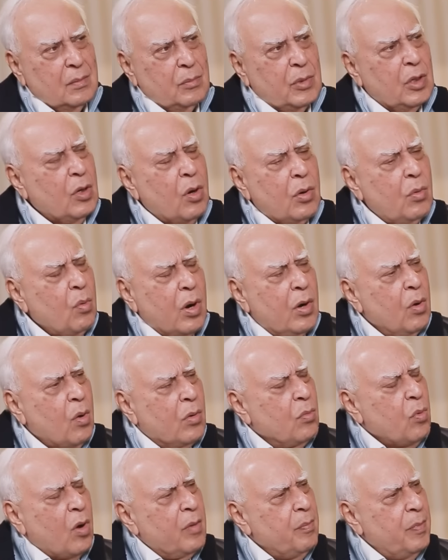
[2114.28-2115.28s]
But on
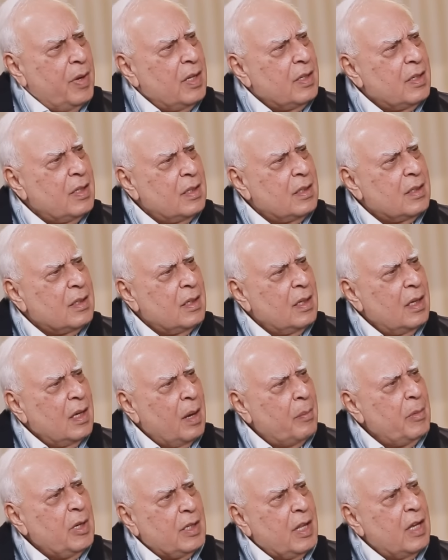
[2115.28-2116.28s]
what basis?
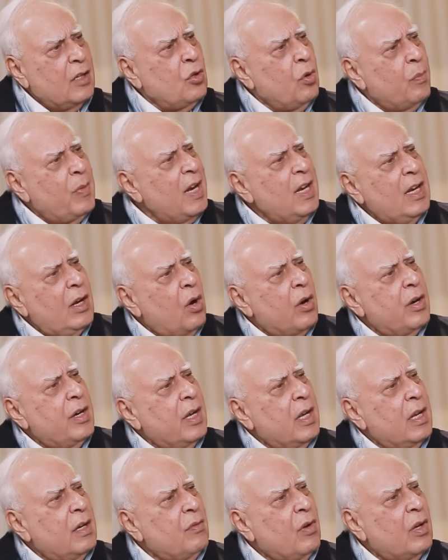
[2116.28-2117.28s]
I mean, there's no money
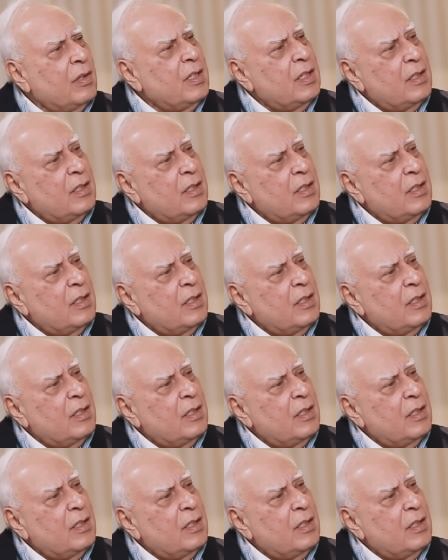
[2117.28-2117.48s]
laundering involved.